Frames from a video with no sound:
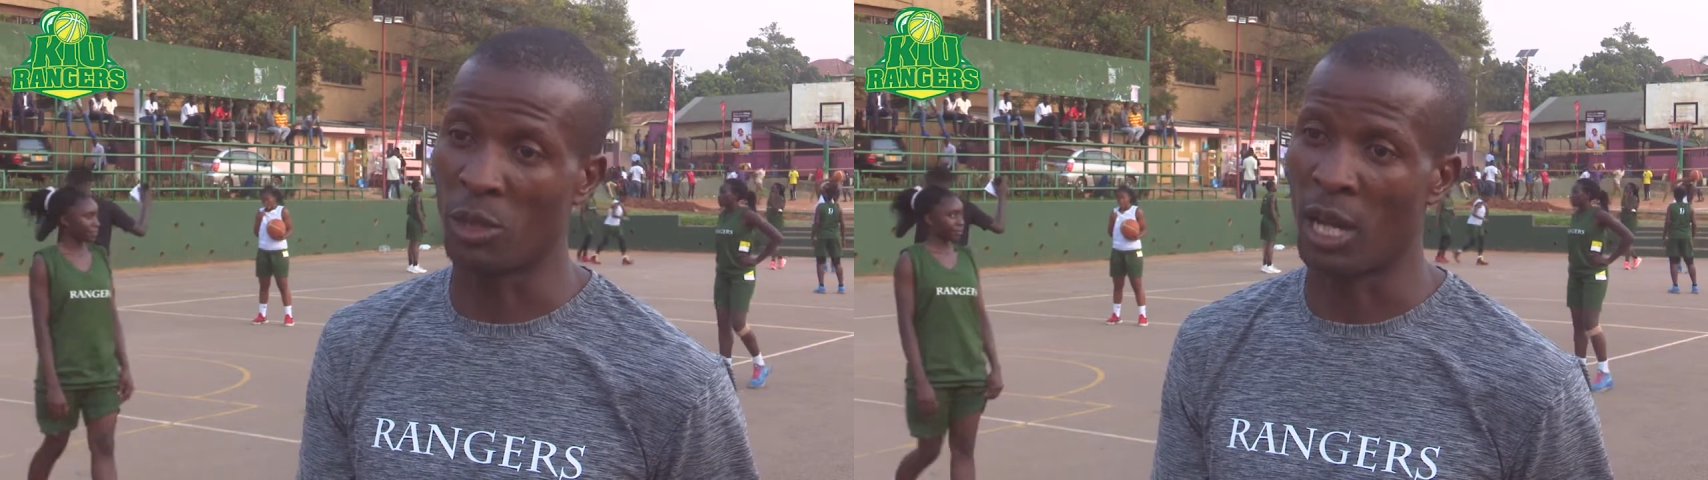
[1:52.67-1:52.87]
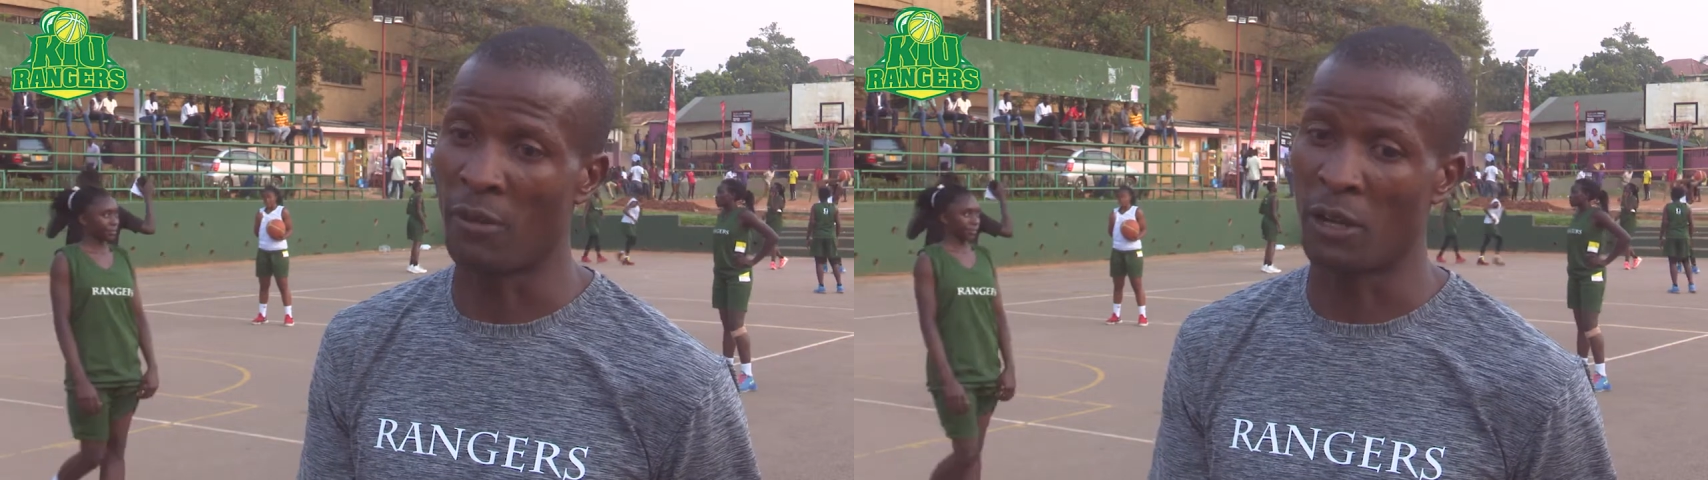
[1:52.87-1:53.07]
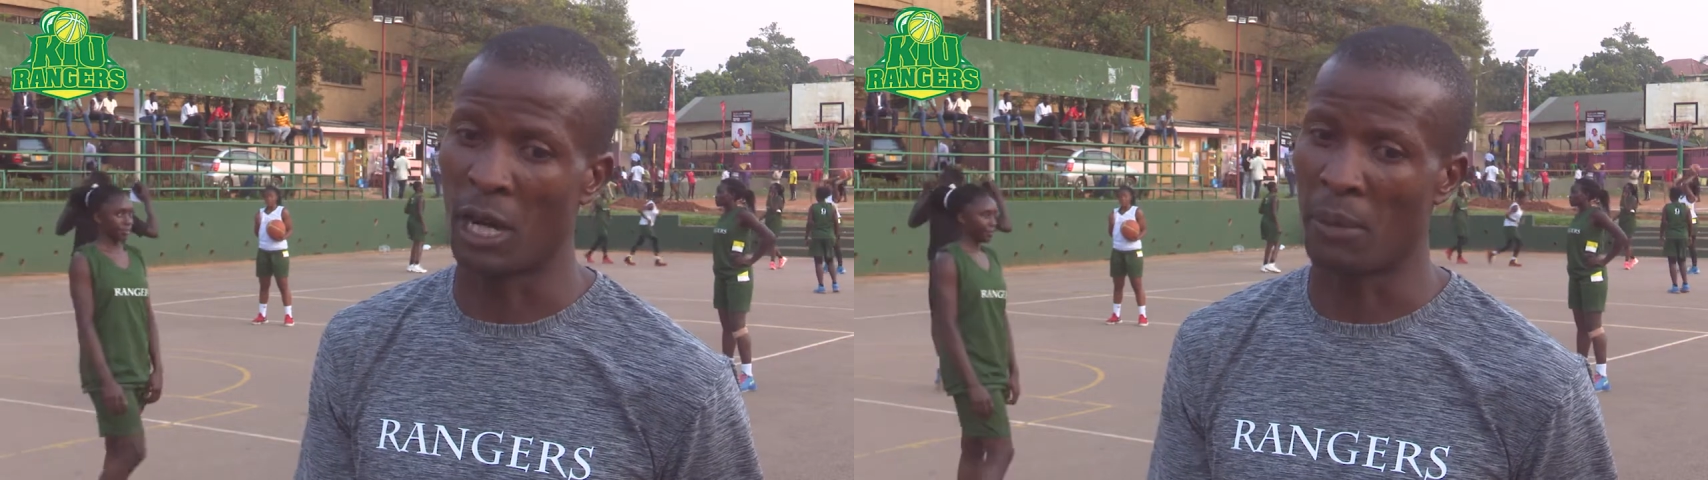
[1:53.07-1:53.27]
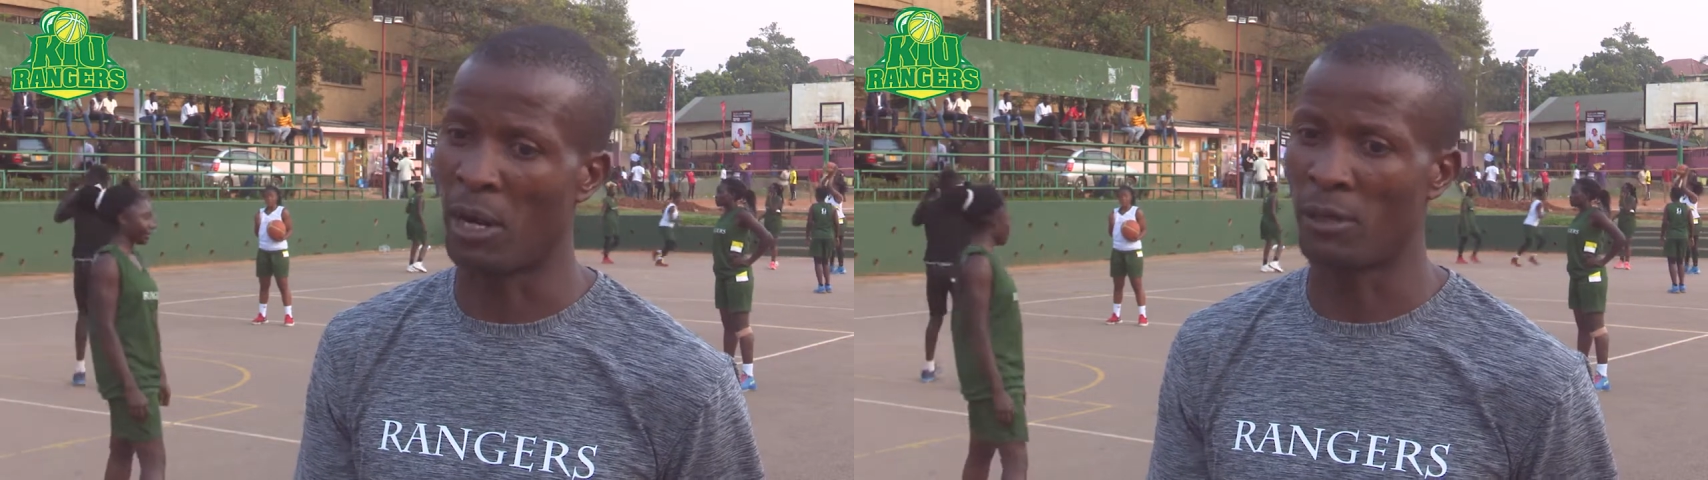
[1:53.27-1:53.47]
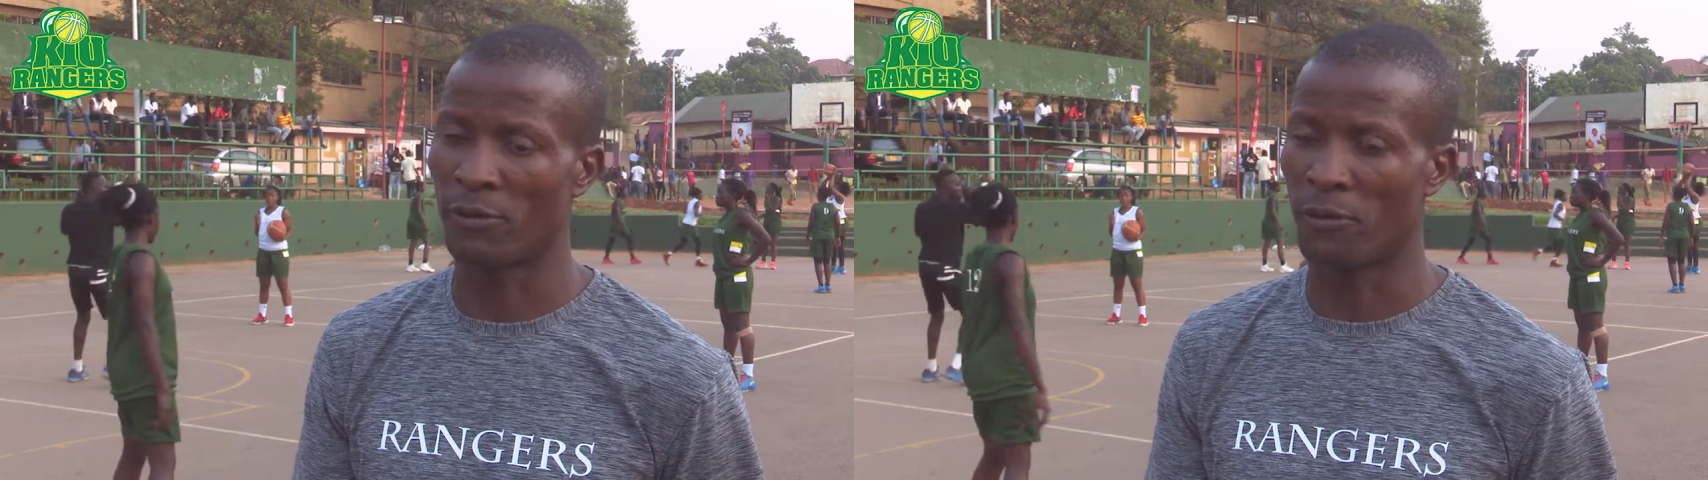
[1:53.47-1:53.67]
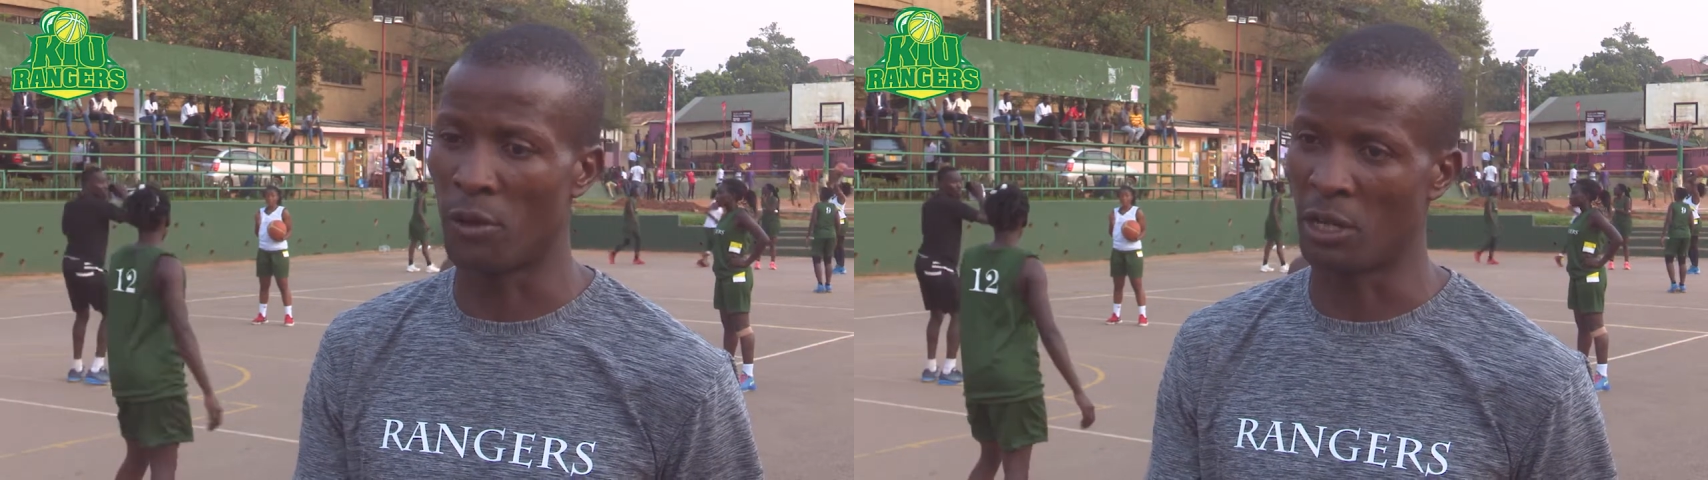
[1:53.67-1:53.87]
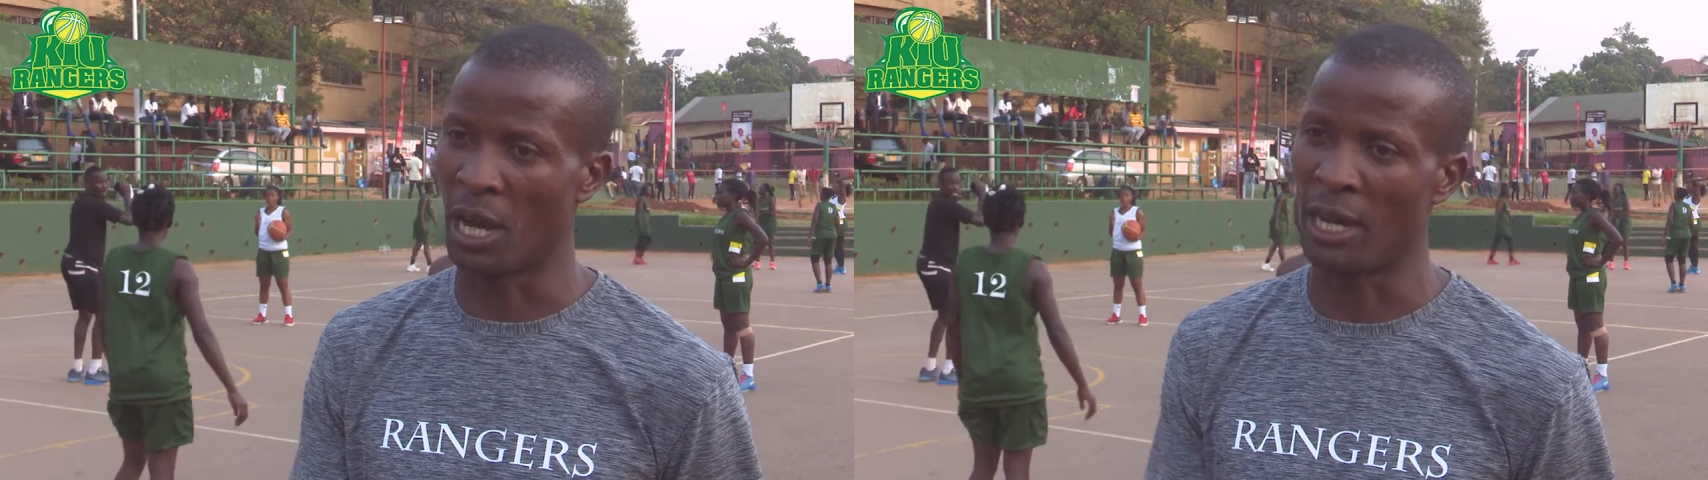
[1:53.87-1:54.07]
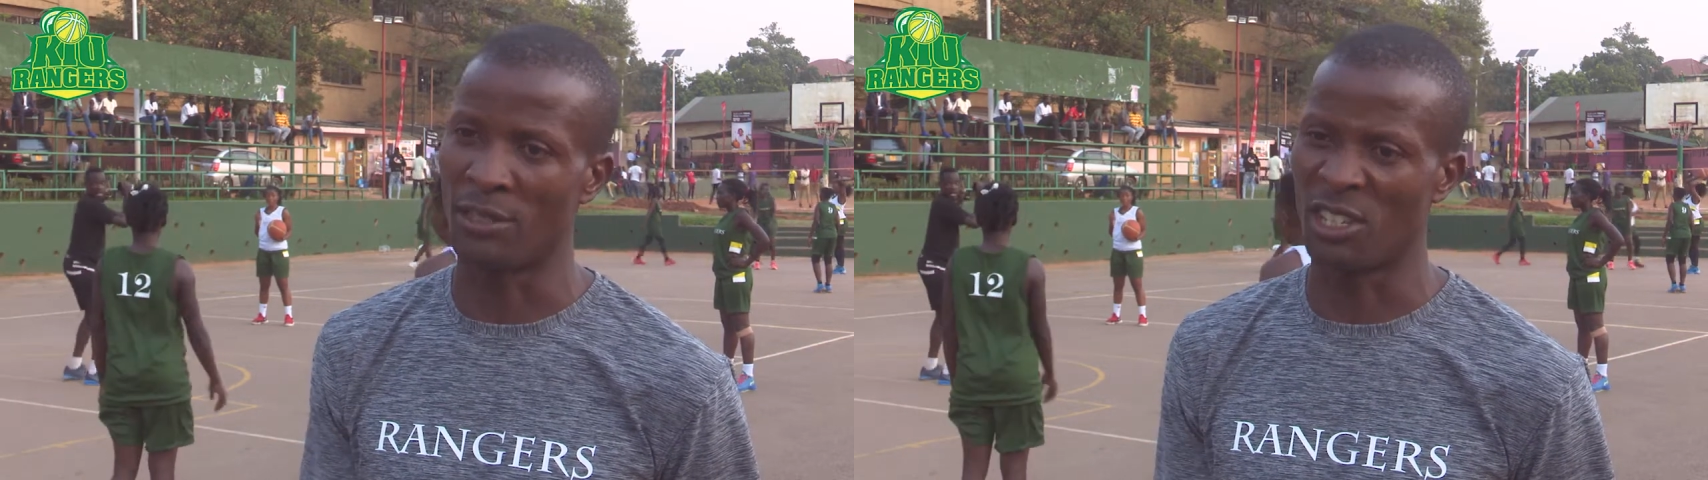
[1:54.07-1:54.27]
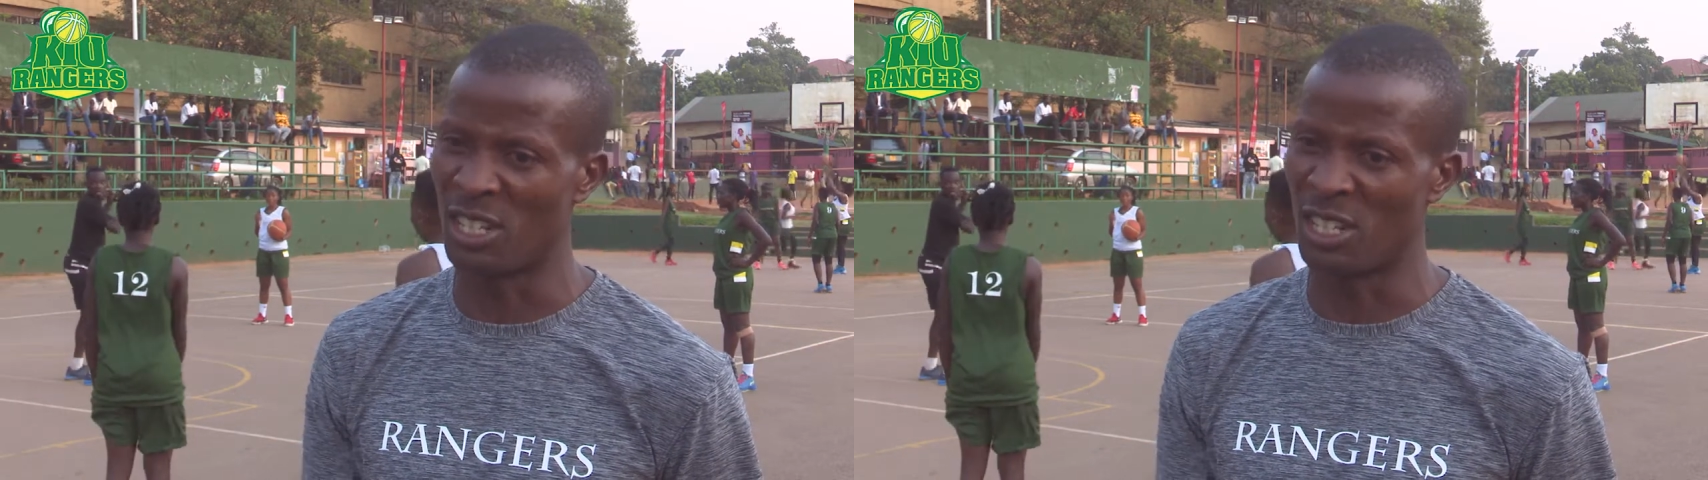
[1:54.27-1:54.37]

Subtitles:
We have about four guards.